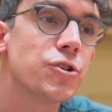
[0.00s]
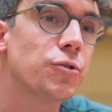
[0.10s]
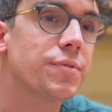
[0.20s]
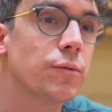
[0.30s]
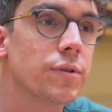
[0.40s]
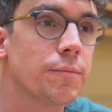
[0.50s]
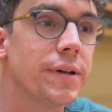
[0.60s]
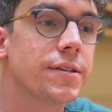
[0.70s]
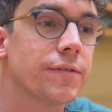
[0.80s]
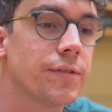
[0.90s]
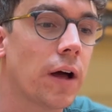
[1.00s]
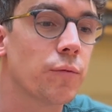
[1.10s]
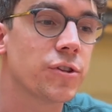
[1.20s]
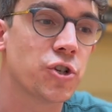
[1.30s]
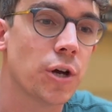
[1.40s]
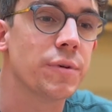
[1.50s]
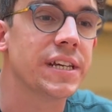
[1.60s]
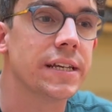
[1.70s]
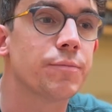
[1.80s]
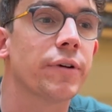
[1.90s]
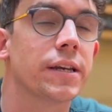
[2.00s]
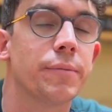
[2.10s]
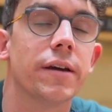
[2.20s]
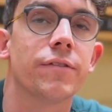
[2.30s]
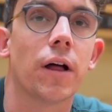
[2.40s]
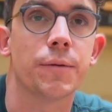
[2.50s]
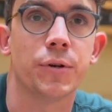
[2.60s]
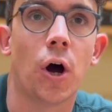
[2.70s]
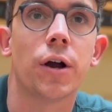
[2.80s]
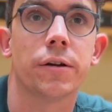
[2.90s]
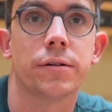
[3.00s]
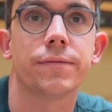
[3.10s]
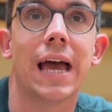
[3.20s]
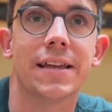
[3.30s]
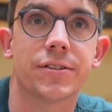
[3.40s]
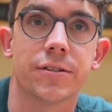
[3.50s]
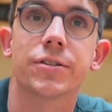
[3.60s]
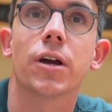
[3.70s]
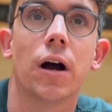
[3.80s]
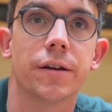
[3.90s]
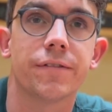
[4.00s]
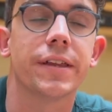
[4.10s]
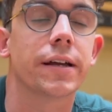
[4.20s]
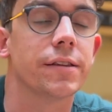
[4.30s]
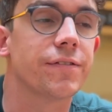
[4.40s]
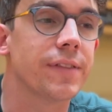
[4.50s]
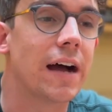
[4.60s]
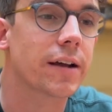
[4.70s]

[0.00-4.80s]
something with a bit of, like with the German yeast, bringing a bit of like the banana esters kind of thing and that